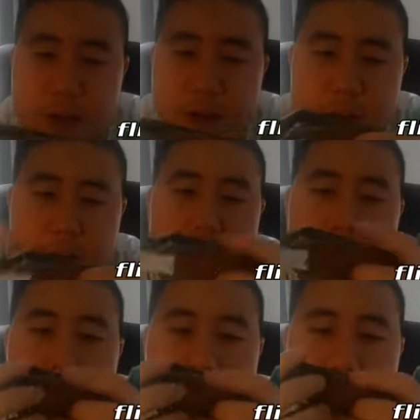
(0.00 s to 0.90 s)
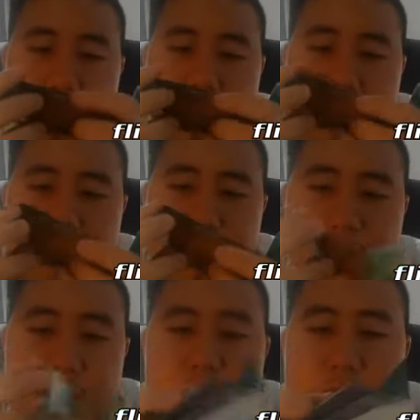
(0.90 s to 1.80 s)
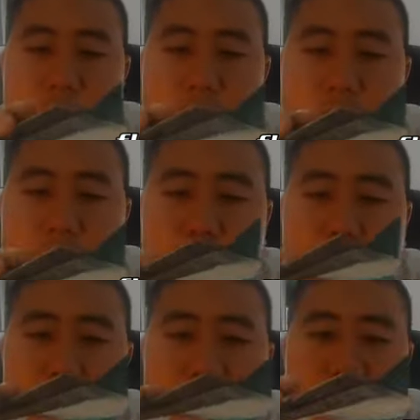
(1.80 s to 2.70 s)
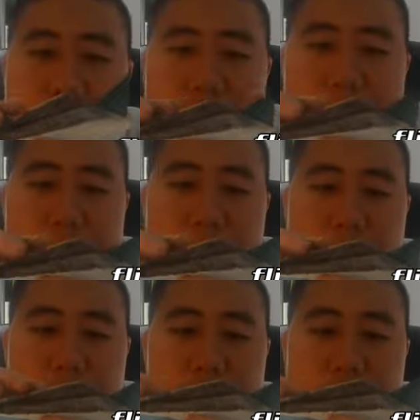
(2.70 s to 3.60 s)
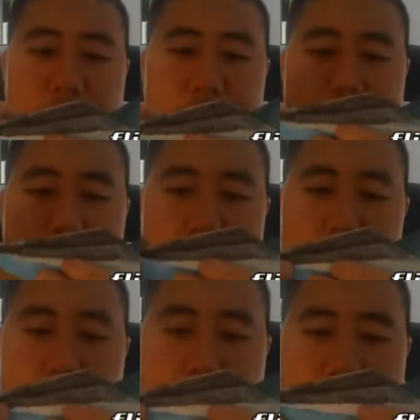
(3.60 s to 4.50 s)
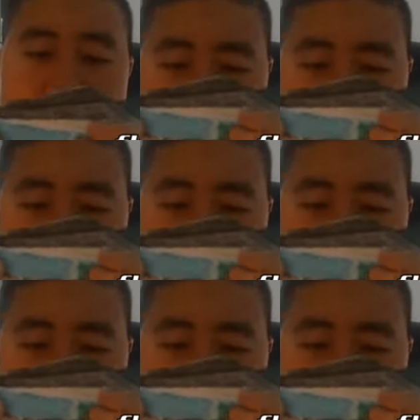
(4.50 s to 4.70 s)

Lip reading: Okay, it looks very, very nice. And then we've also got this common shoveler, which